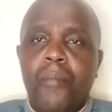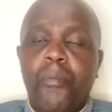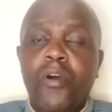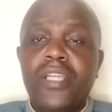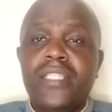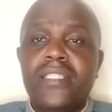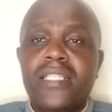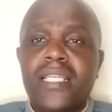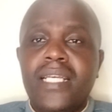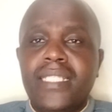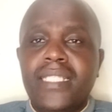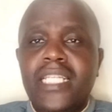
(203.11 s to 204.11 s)
point,
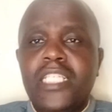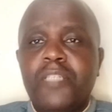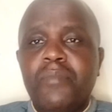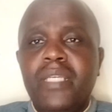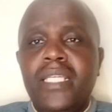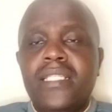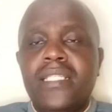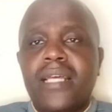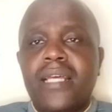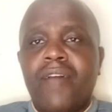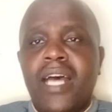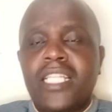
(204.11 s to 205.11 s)
then it means
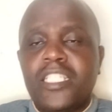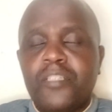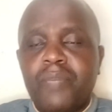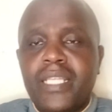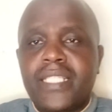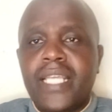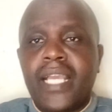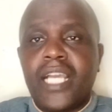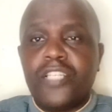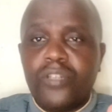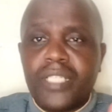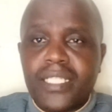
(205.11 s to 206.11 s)
that it may take
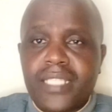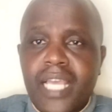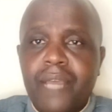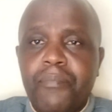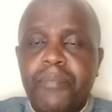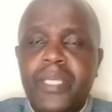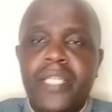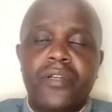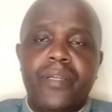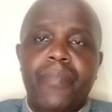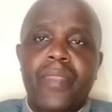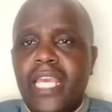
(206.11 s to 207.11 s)
a shorter time period.